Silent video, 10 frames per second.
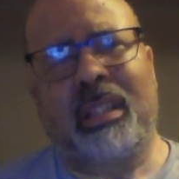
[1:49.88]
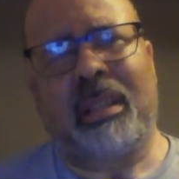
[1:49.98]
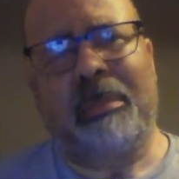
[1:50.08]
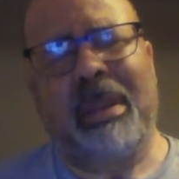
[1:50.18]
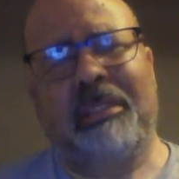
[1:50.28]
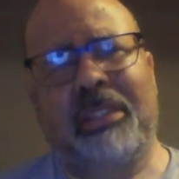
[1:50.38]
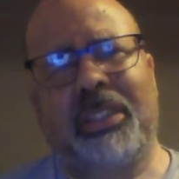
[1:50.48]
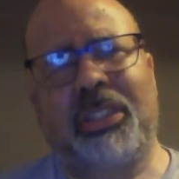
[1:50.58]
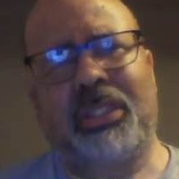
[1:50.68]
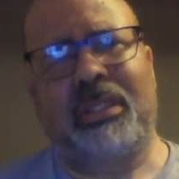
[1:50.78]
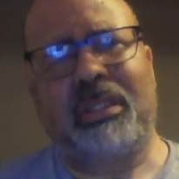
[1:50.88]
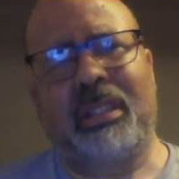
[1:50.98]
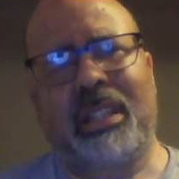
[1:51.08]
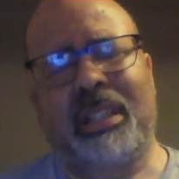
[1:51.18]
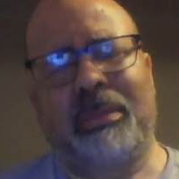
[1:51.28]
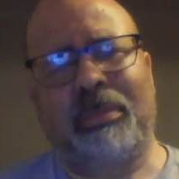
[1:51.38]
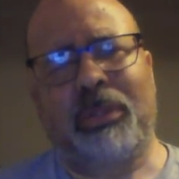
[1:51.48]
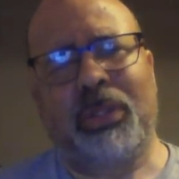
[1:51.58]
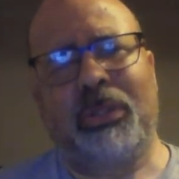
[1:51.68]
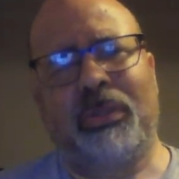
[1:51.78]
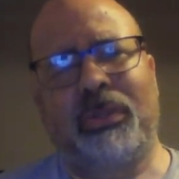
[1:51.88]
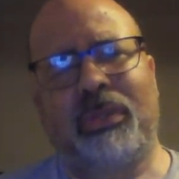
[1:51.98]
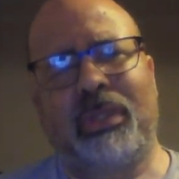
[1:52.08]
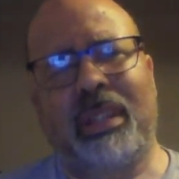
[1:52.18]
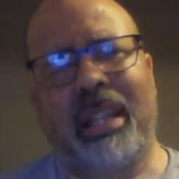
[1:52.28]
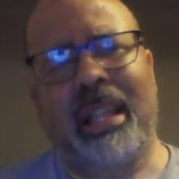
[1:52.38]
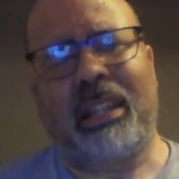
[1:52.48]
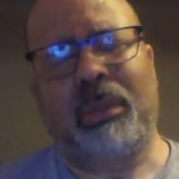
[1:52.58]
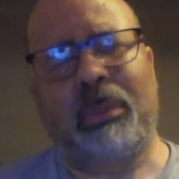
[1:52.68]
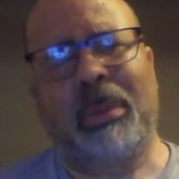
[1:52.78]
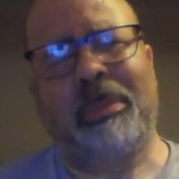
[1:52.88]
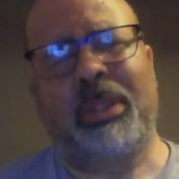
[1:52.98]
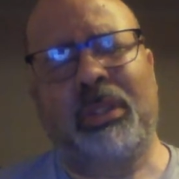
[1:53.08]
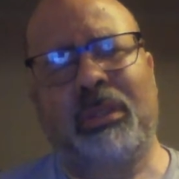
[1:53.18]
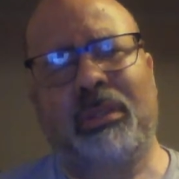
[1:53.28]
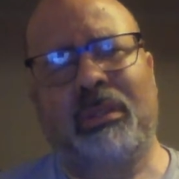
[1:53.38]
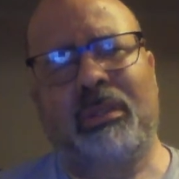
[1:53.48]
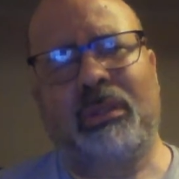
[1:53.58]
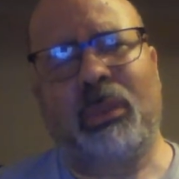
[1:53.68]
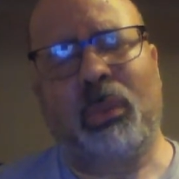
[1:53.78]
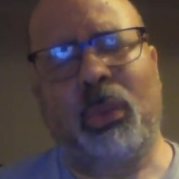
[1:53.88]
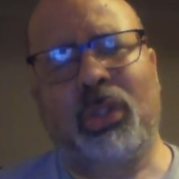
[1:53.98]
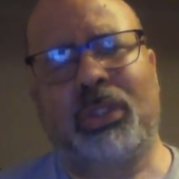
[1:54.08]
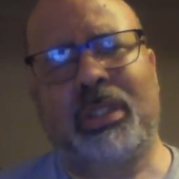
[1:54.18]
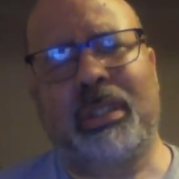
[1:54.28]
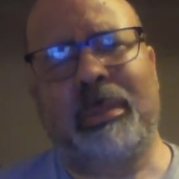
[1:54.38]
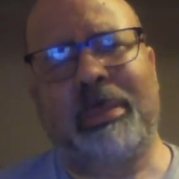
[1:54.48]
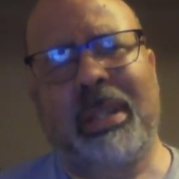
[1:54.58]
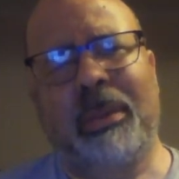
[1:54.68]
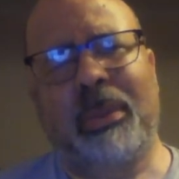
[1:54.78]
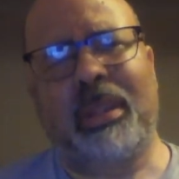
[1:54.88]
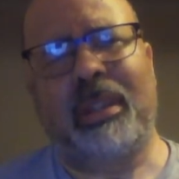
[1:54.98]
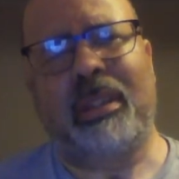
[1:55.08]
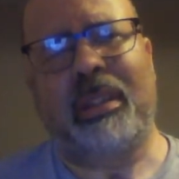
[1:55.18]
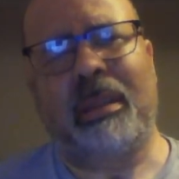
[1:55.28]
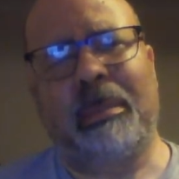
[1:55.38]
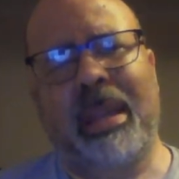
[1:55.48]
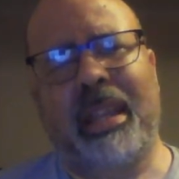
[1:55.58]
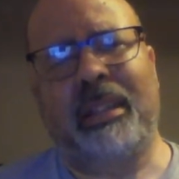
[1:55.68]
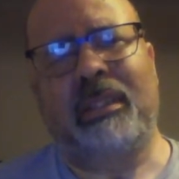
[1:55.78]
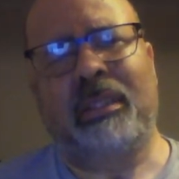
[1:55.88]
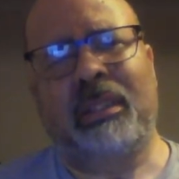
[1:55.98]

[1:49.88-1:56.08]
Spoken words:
The marriage is proof that the woman wants to be with the man